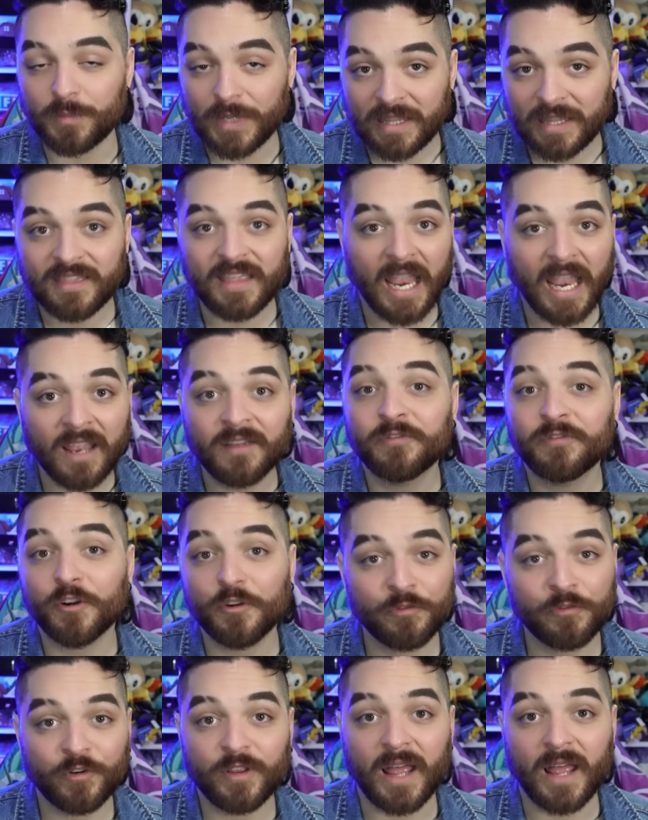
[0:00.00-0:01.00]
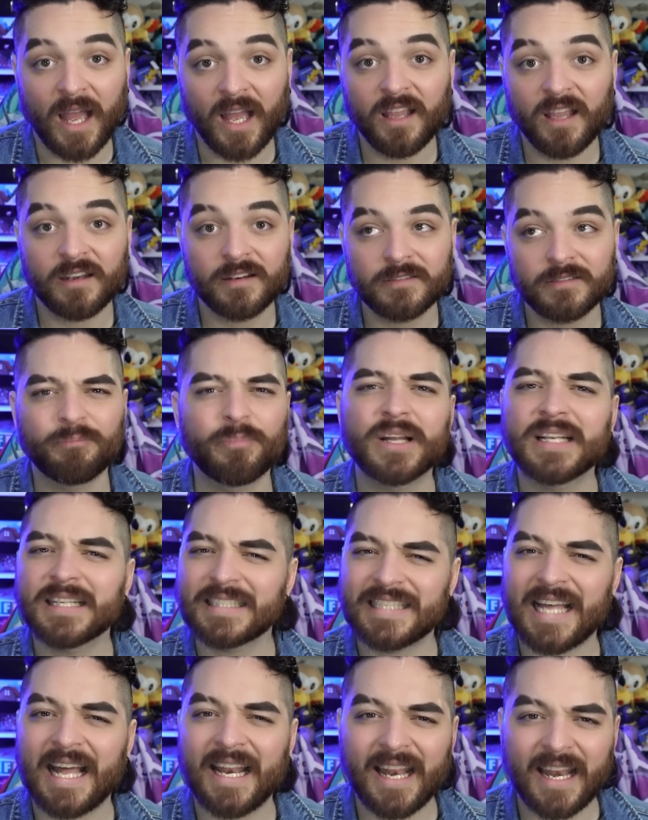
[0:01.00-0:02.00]
be thankful for that, but is
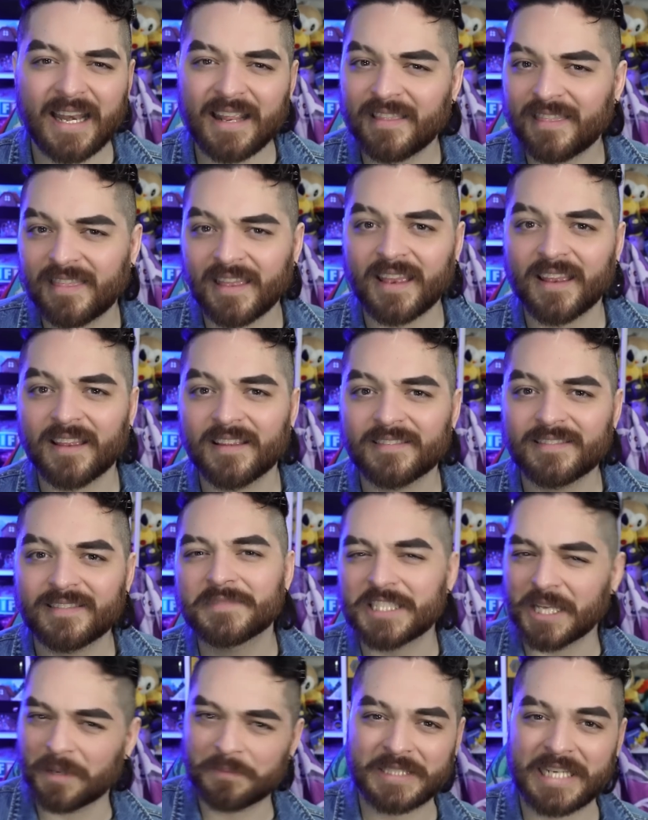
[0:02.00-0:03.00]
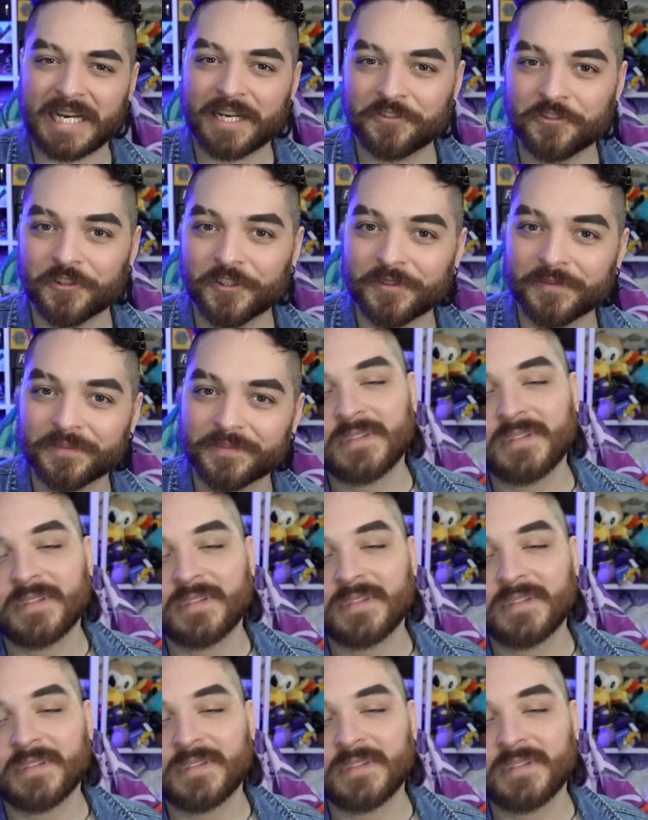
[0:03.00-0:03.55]
that anything substantial?